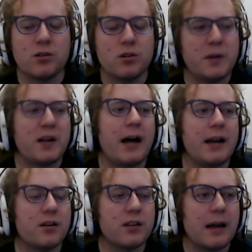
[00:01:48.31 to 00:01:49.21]
a little bit
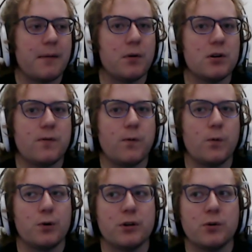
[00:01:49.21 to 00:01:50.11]
higher than average
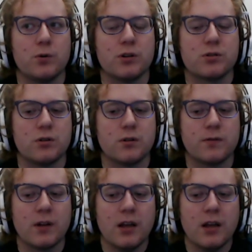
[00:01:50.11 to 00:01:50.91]
for your sort of